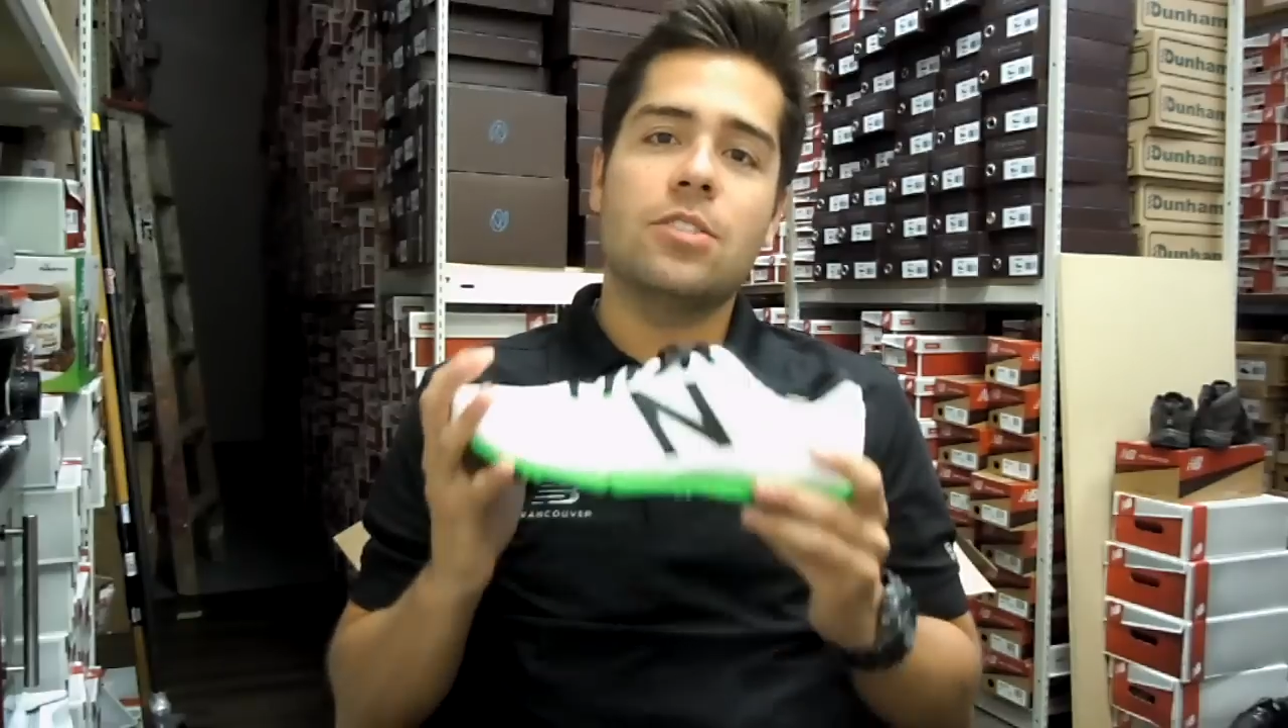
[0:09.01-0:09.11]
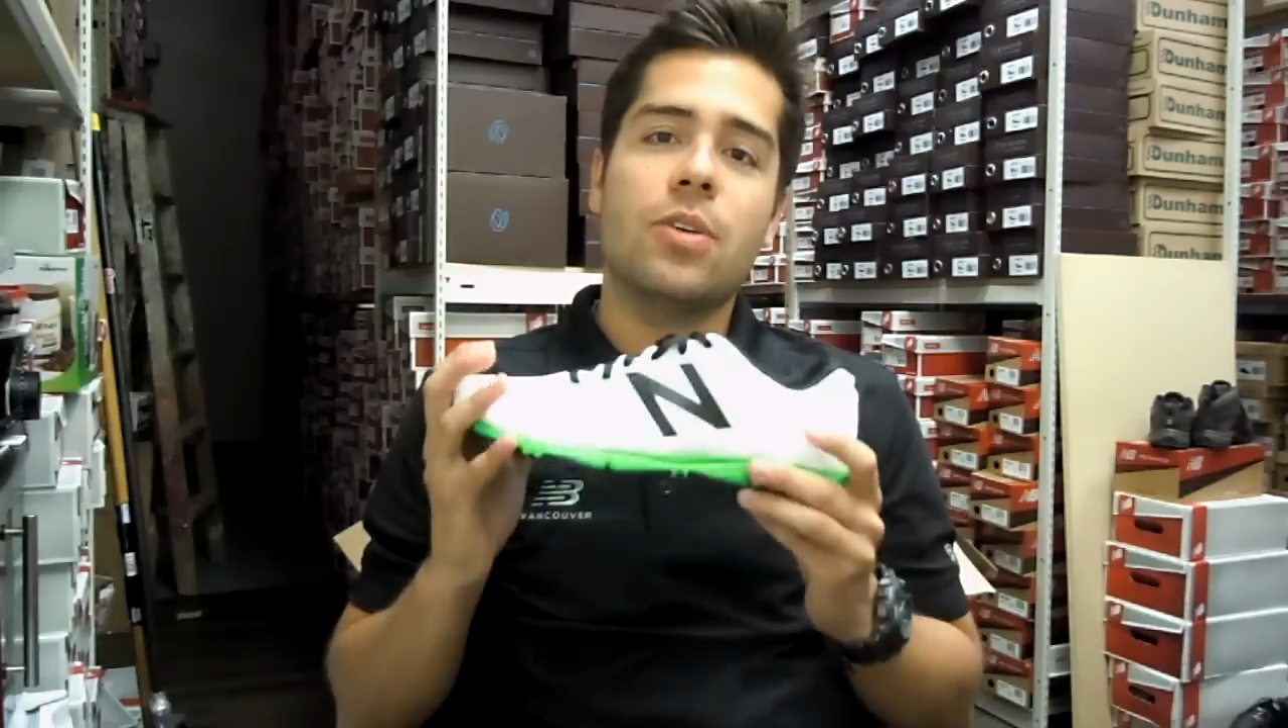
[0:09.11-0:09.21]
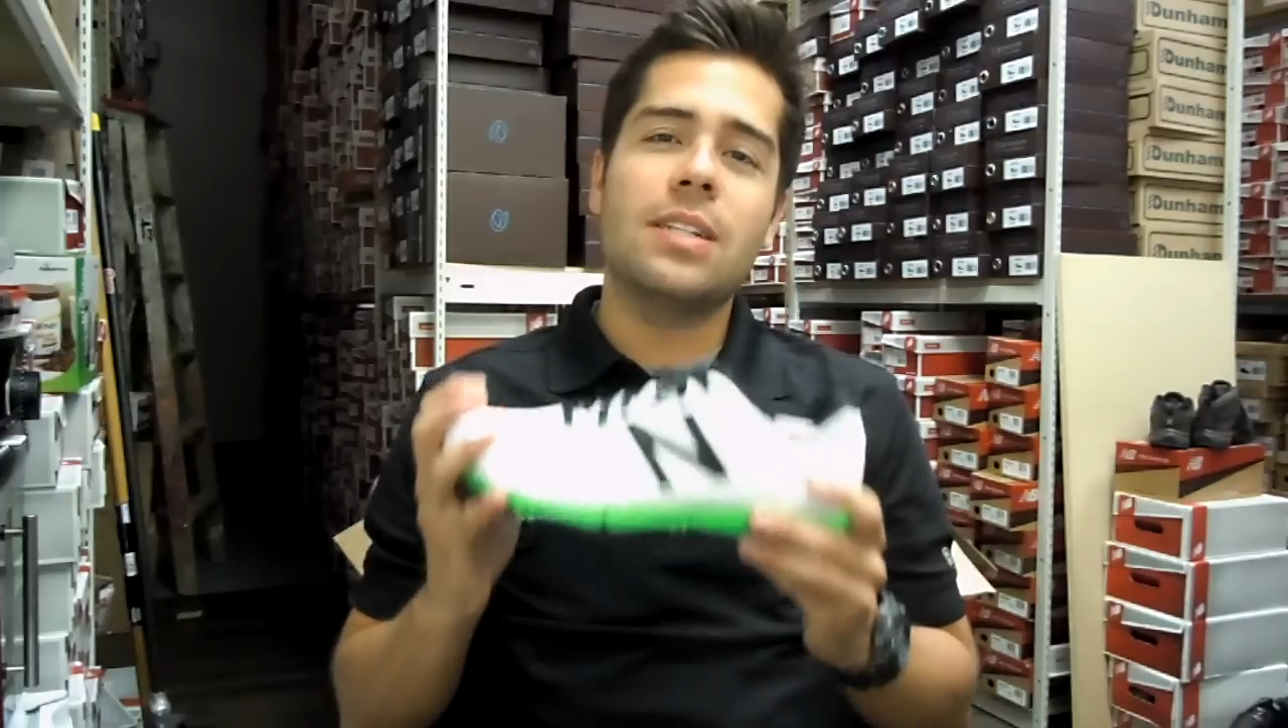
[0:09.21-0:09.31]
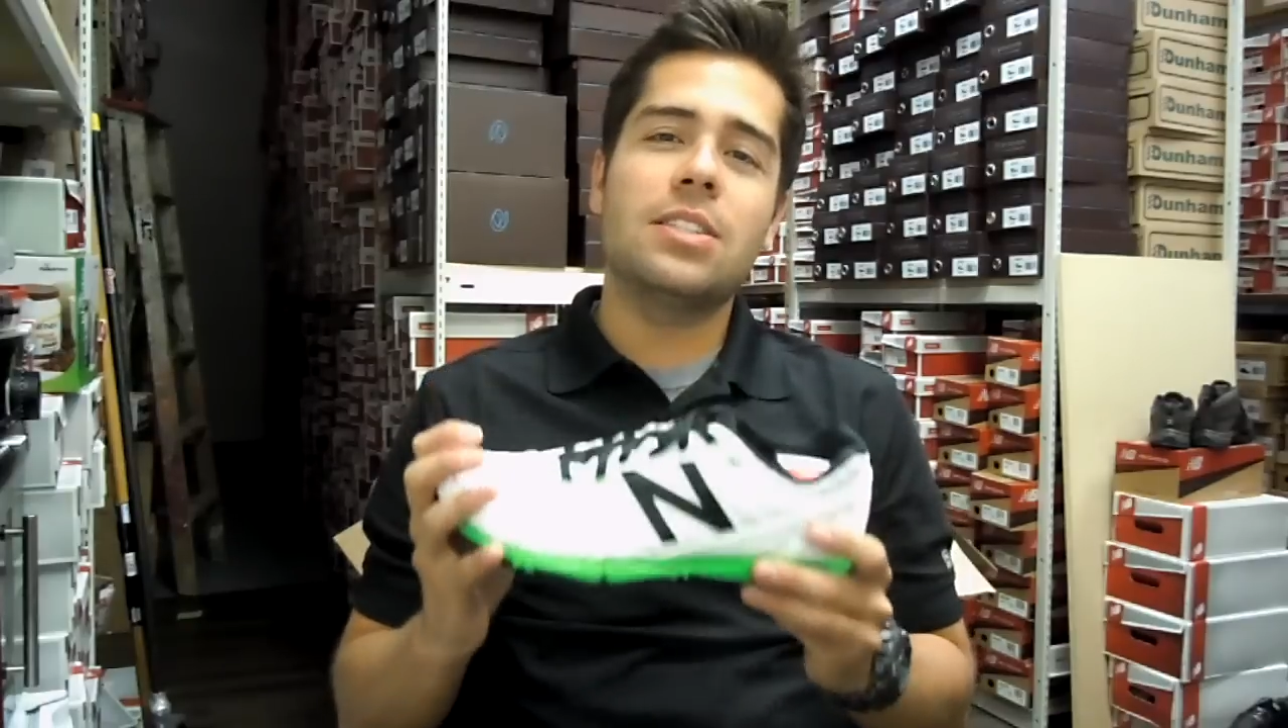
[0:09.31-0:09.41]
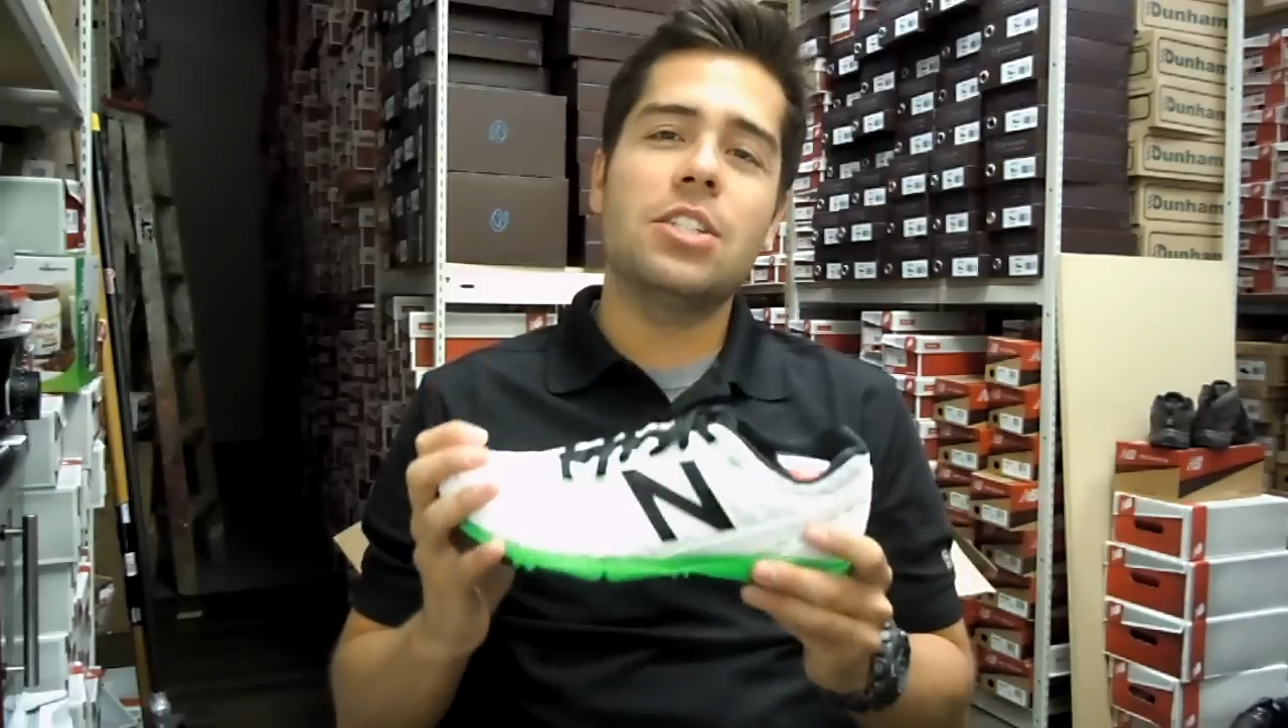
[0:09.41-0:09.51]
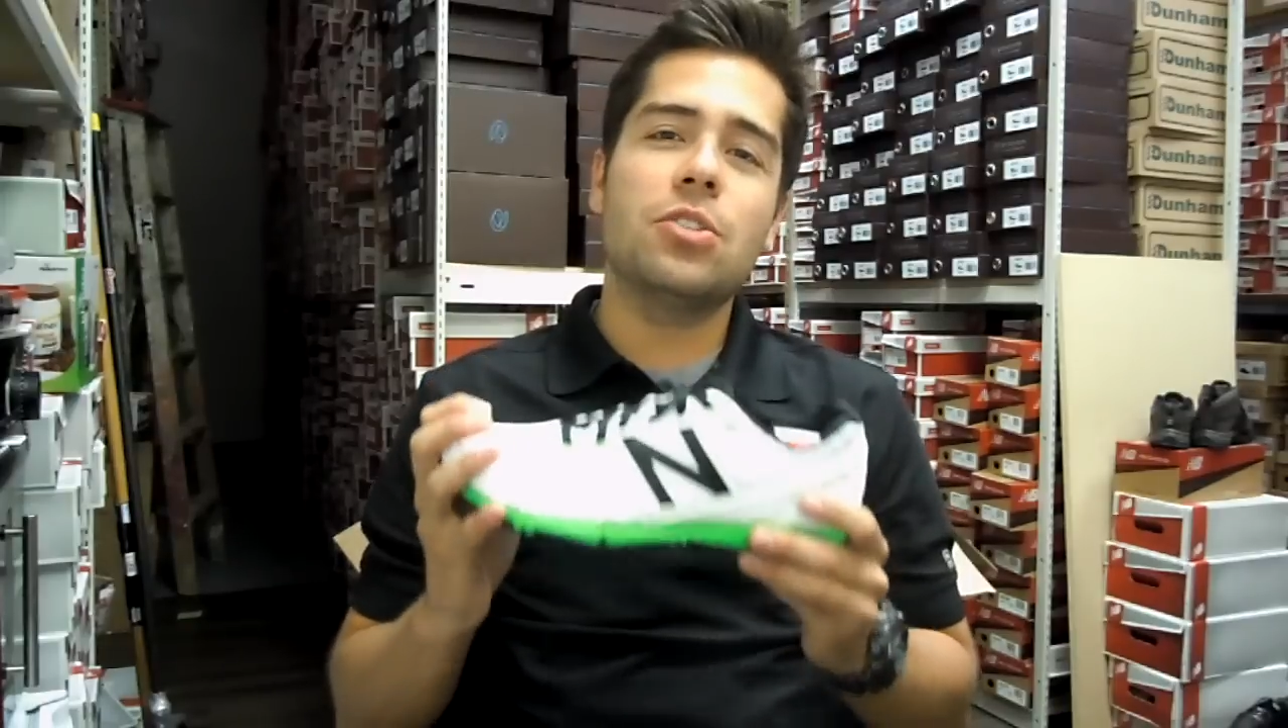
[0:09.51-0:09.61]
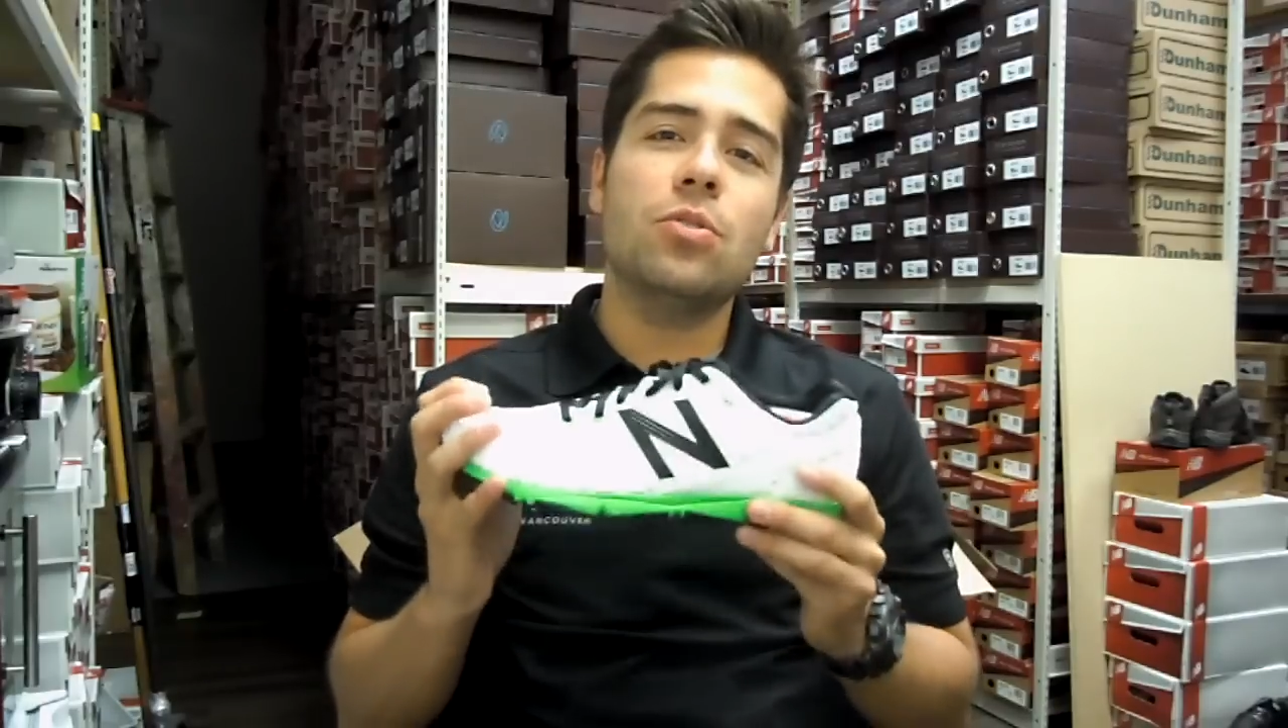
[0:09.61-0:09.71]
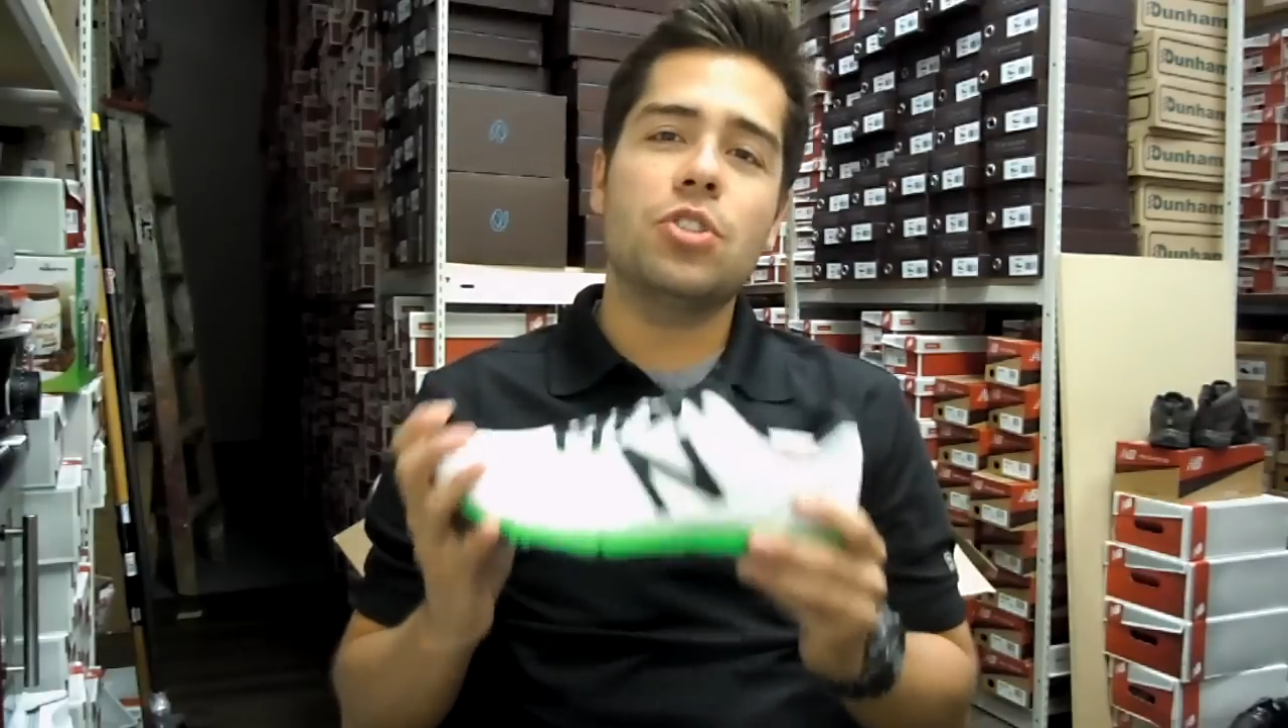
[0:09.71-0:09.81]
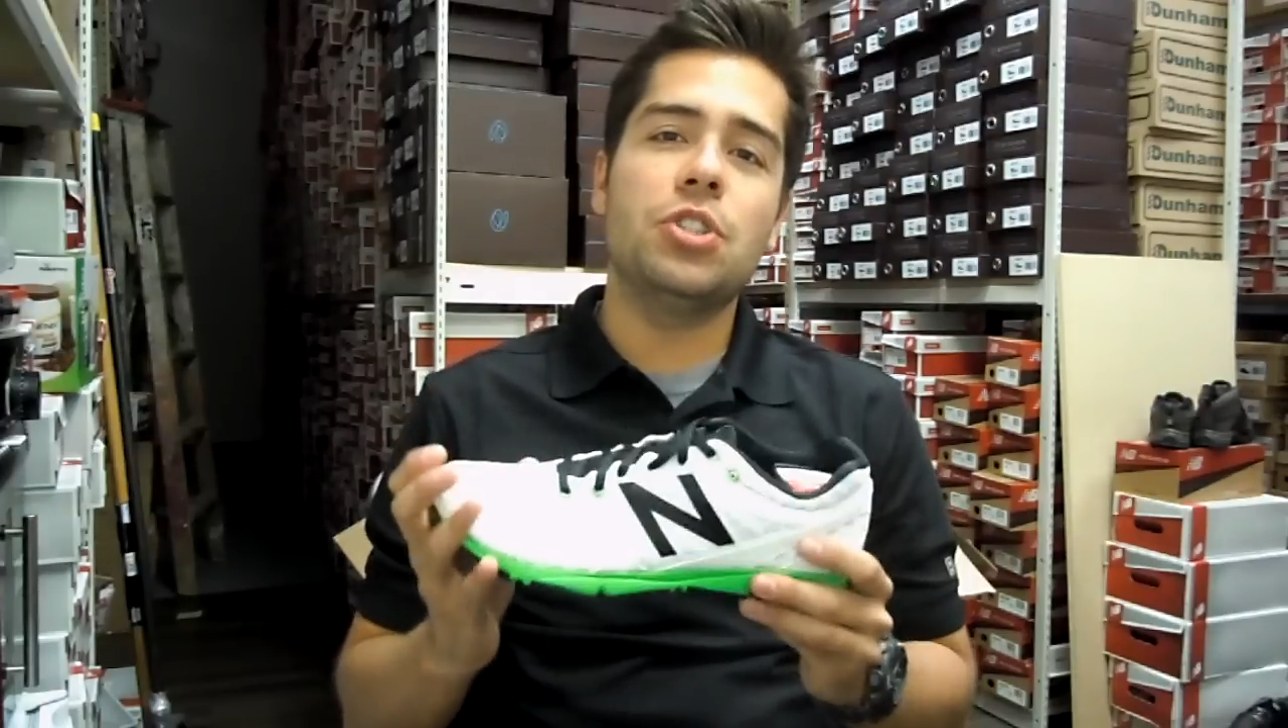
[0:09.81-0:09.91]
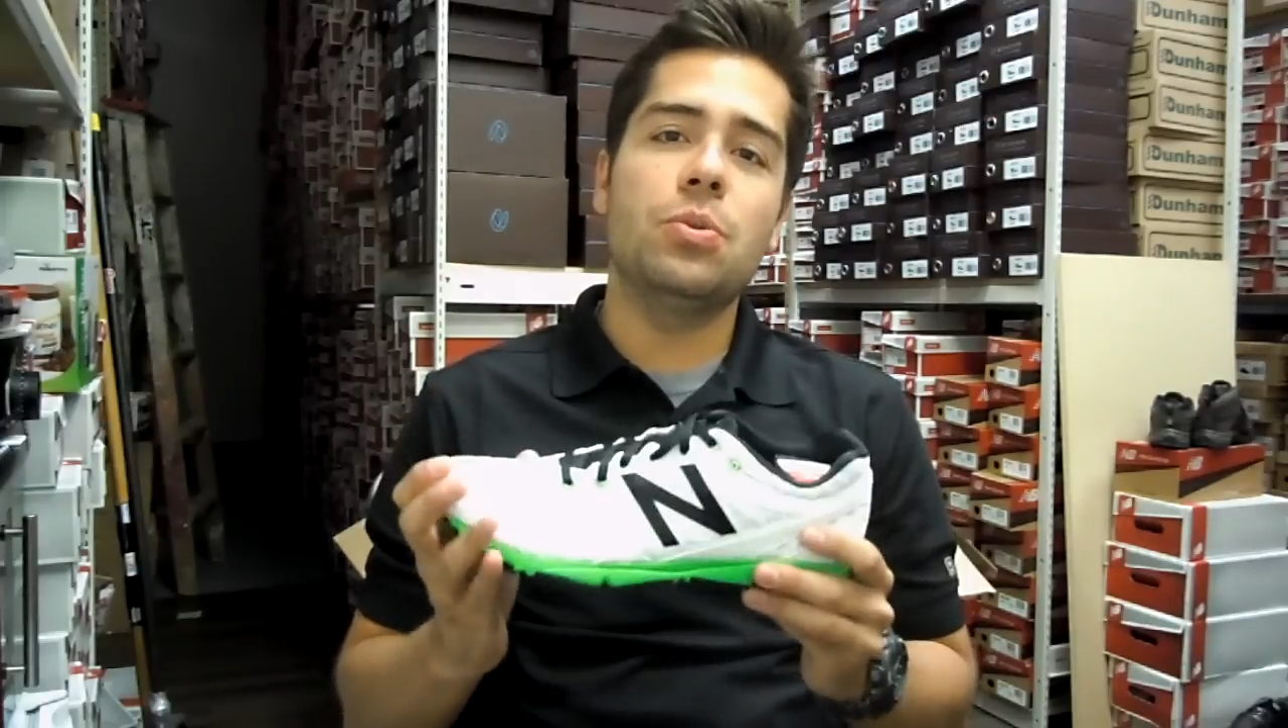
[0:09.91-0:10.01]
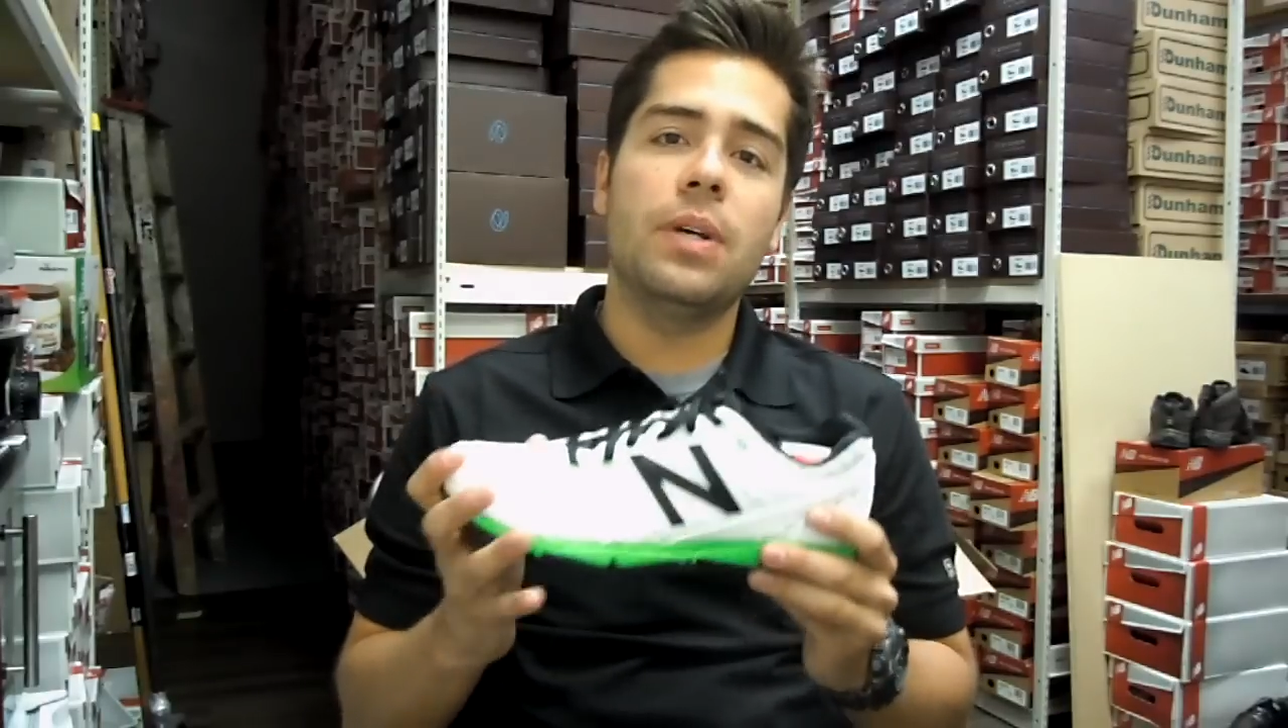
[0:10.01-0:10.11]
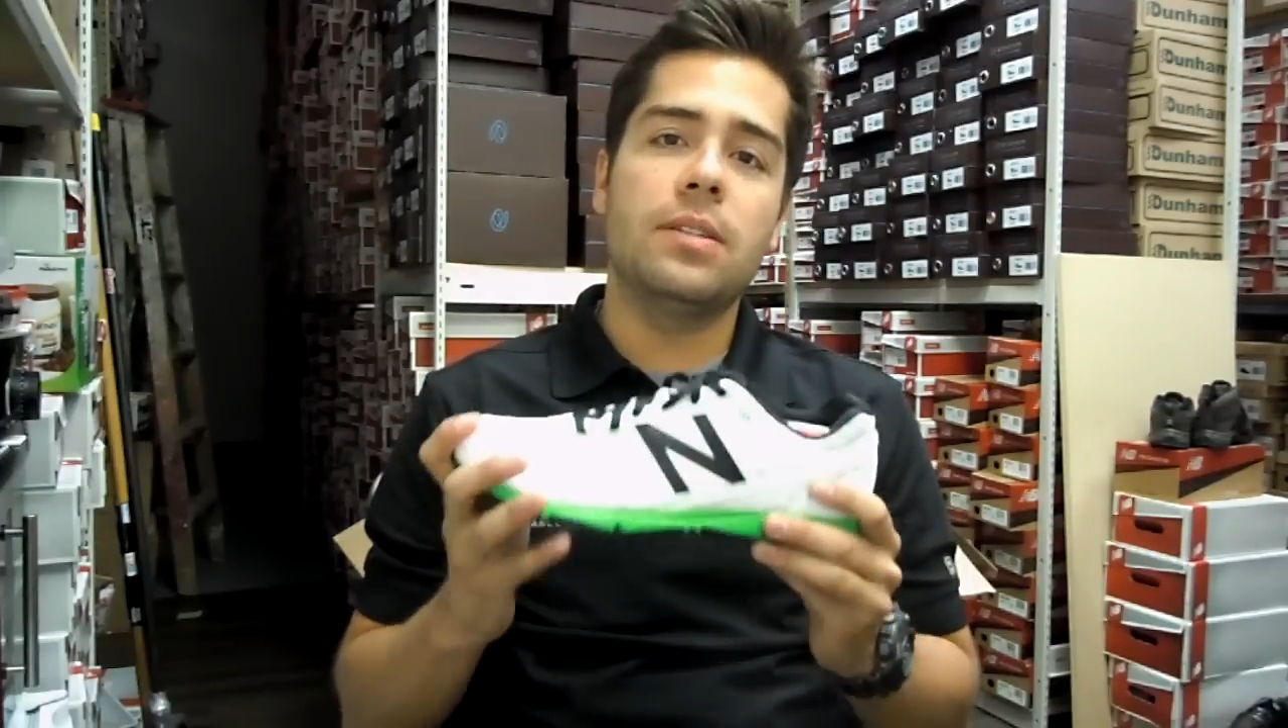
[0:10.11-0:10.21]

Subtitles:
transitional shoe